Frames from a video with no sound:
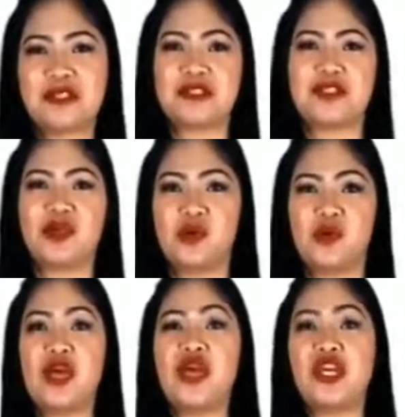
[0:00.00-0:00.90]

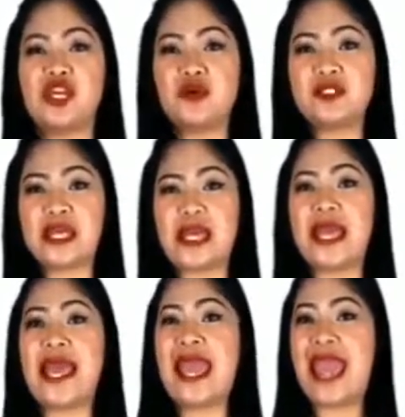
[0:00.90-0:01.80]
So,
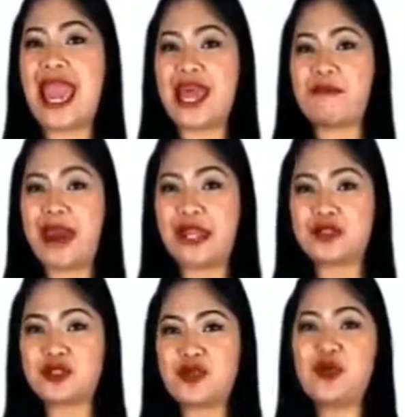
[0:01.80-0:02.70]
using n
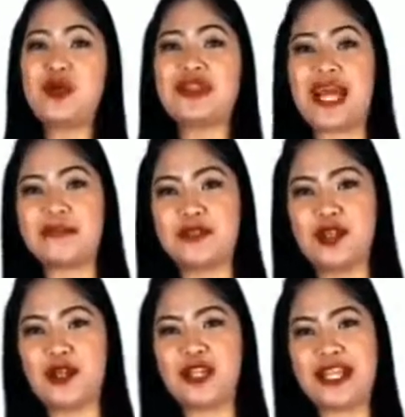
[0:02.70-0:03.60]
minus 2 times
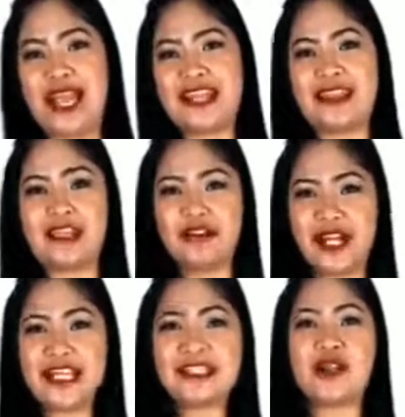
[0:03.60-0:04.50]
180
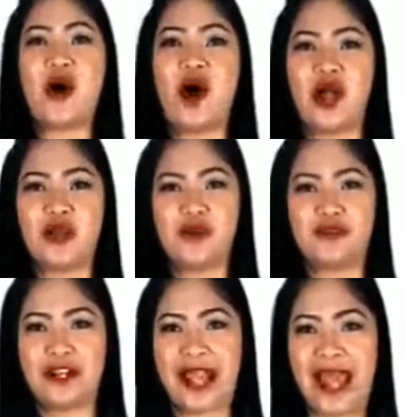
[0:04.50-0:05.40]
degrees all
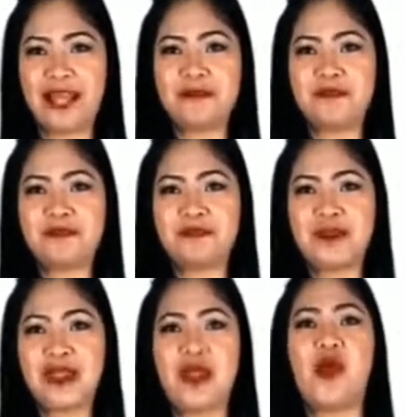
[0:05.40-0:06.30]
over n,
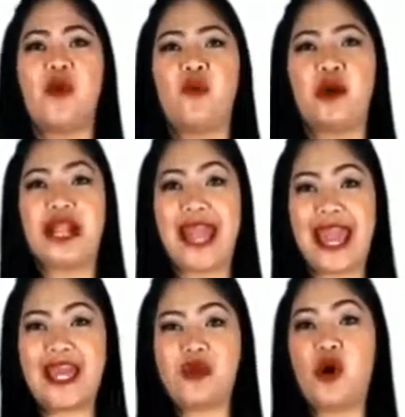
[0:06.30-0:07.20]
where
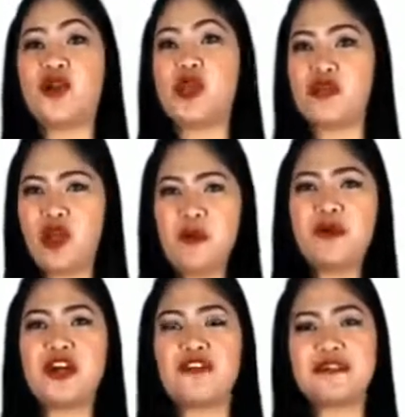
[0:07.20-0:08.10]
n, or the
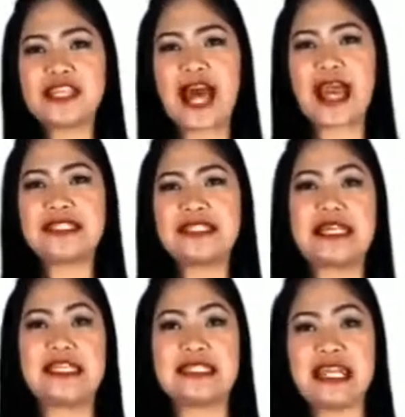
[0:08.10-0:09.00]
number of sides,
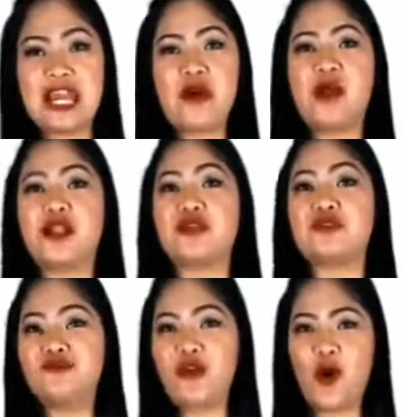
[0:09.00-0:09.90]
is equal to
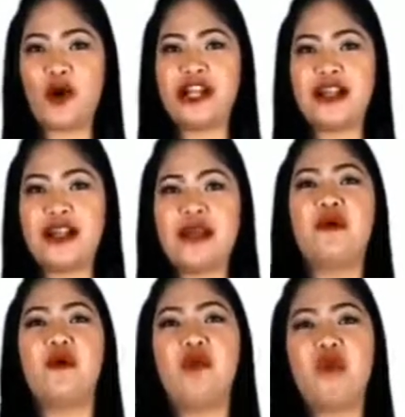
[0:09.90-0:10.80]
4,
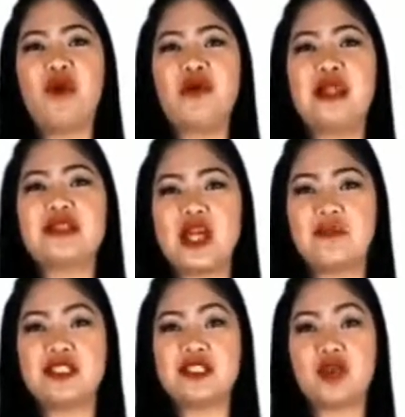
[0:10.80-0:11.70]
we will
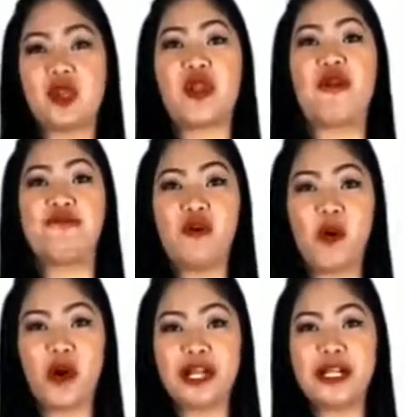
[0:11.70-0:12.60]
substitute
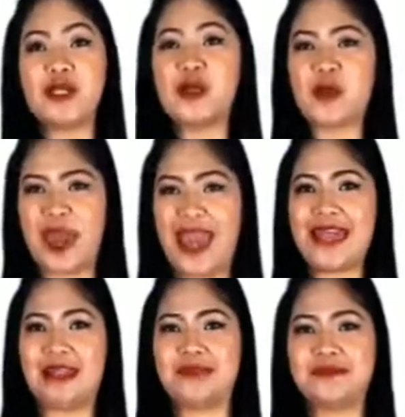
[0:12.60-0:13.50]
4 to
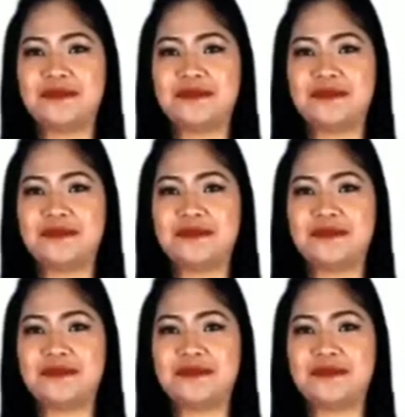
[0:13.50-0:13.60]
n,